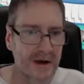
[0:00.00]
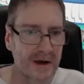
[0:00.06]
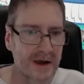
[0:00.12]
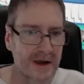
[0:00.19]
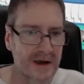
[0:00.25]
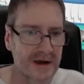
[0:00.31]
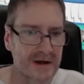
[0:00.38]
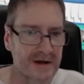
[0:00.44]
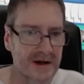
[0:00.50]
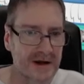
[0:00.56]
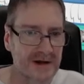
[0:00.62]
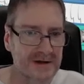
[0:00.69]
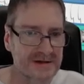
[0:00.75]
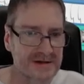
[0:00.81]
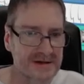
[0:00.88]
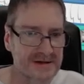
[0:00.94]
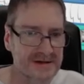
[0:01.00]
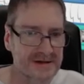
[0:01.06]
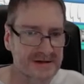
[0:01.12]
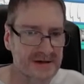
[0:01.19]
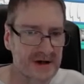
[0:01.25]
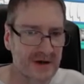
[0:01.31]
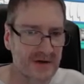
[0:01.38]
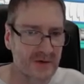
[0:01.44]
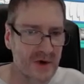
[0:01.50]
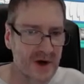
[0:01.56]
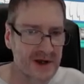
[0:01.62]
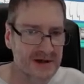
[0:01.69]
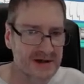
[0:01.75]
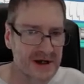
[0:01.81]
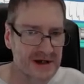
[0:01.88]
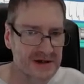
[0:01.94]
Okay, now let's just assign the
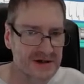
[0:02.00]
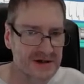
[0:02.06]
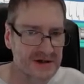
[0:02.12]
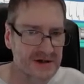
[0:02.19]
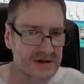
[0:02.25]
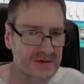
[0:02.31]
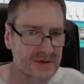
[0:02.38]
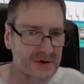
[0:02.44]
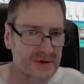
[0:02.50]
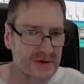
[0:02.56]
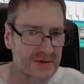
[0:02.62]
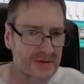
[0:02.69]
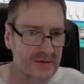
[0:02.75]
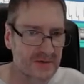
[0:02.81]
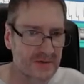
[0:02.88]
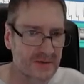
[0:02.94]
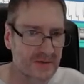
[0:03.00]
white texture to them all.